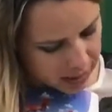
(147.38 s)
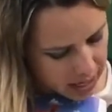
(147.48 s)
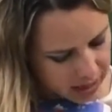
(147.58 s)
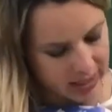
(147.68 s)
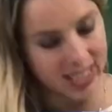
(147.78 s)

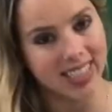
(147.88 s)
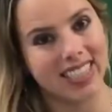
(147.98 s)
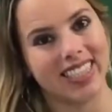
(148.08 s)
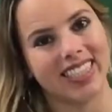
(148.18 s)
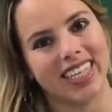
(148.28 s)
telling us that it's
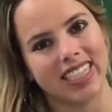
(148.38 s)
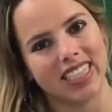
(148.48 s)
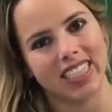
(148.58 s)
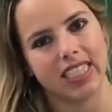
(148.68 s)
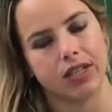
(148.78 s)

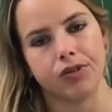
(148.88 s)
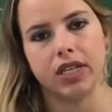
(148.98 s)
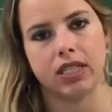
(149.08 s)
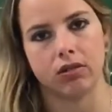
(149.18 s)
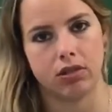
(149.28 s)
60
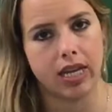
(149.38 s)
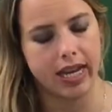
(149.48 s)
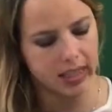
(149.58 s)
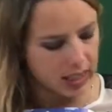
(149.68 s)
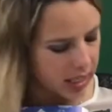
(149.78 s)
degrees outside.
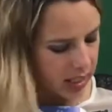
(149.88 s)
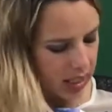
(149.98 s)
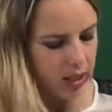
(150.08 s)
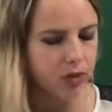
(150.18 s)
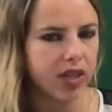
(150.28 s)
60
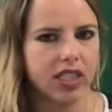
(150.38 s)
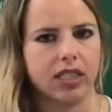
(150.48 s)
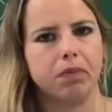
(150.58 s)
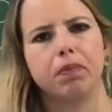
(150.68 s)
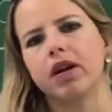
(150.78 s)
degrees is
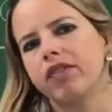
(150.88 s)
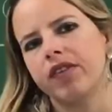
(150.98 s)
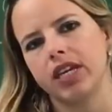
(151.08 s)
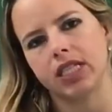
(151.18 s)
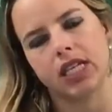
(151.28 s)
a
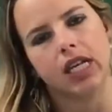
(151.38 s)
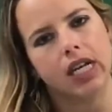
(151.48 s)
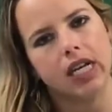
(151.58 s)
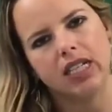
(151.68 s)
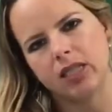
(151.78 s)
perfect
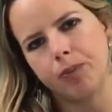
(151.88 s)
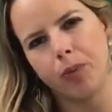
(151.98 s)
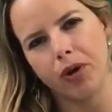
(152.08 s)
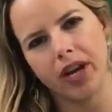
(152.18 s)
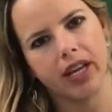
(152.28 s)

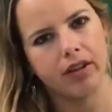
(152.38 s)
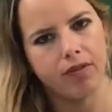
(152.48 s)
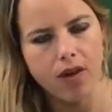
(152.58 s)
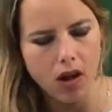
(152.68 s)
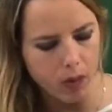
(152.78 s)
spring and
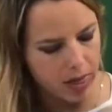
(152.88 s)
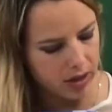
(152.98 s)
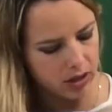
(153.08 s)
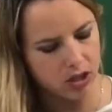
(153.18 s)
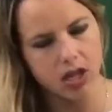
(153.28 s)
fall weather.
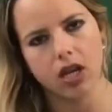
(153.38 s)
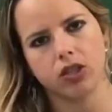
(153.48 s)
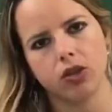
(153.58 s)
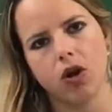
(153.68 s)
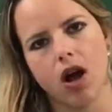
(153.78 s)
It's not
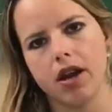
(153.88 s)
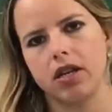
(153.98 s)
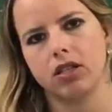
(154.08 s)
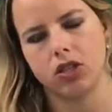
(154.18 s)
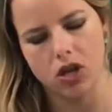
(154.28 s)
too hot and
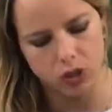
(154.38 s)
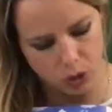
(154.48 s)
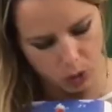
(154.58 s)
it's not too